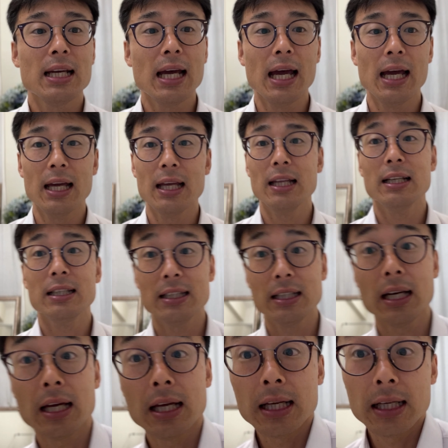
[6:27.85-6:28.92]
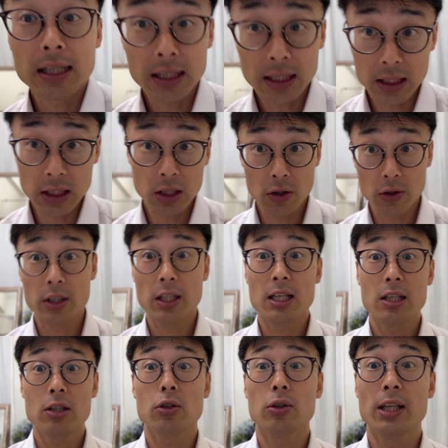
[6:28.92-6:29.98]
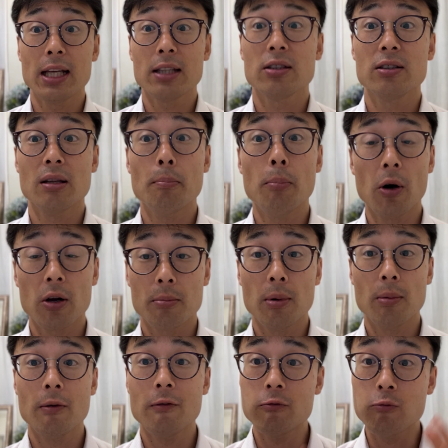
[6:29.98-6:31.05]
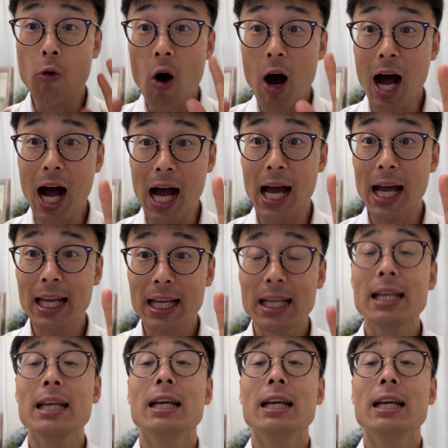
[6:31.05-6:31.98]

and you need to get to the bottom of why